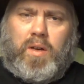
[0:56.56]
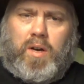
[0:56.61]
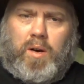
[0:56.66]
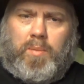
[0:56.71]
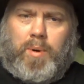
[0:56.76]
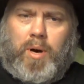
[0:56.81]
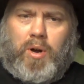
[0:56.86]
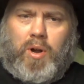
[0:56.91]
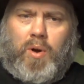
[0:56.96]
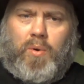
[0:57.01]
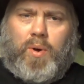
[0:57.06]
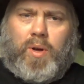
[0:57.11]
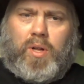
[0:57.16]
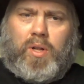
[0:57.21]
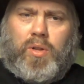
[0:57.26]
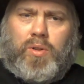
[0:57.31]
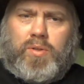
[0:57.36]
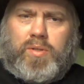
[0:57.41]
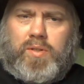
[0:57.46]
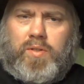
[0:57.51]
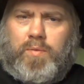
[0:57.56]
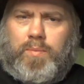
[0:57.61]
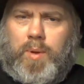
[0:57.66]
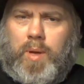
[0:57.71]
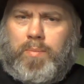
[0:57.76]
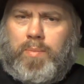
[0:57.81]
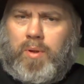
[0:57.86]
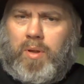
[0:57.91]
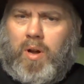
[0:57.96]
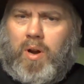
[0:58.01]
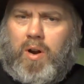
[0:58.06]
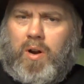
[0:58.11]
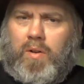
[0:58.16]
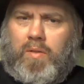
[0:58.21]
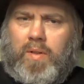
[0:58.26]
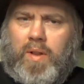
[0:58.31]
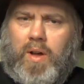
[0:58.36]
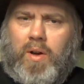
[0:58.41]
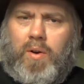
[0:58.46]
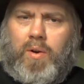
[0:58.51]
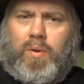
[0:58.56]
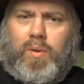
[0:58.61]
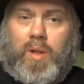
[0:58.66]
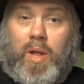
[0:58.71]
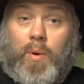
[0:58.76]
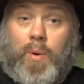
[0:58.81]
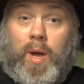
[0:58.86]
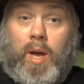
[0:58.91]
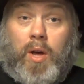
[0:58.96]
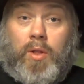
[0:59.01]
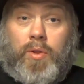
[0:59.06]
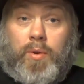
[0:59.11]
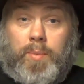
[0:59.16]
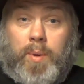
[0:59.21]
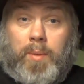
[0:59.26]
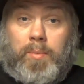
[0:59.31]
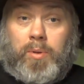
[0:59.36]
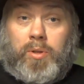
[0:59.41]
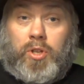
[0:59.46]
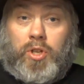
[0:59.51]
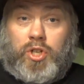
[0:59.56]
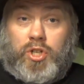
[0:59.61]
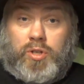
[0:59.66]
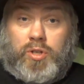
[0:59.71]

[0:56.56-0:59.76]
about how inclusive people are allowing other people to